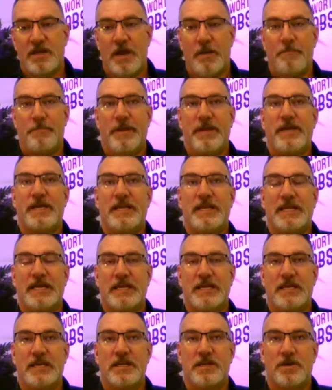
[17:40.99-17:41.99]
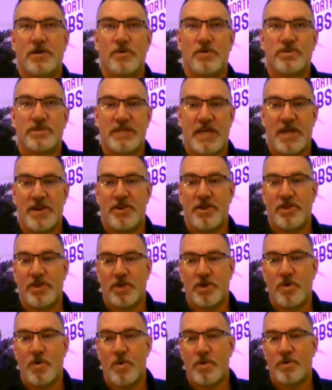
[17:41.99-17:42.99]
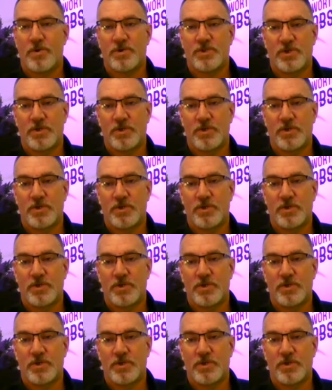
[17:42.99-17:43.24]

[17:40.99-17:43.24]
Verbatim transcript: a picket lady, to go stand on the corner